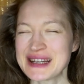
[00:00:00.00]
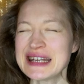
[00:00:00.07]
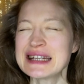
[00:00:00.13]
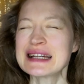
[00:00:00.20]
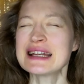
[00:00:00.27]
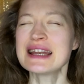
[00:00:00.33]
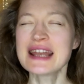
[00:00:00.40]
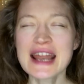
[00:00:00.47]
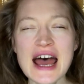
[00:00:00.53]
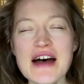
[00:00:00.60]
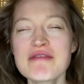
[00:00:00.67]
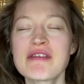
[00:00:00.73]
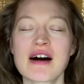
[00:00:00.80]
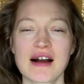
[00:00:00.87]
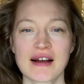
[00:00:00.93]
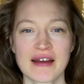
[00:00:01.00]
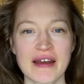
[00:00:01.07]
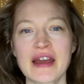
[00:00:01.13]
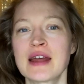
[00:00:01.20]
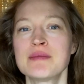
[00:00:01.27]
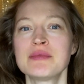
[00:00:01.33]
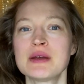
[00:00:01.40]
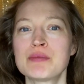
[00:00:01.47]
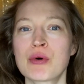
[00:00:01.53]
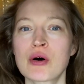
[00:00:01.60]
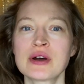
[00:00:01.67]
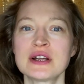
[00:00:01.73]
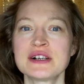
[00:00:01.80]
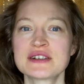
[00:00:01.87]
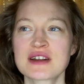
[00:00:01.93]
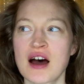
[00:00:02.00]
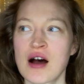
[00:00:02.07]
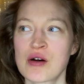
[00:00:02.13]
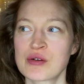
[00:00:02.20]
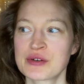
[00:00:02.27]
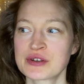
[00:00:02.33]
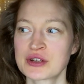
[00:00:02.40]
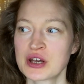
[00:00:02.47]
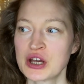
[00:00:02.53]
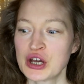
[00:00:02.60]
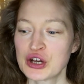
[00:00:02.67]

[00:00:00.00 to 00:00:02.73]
It never can be boiled down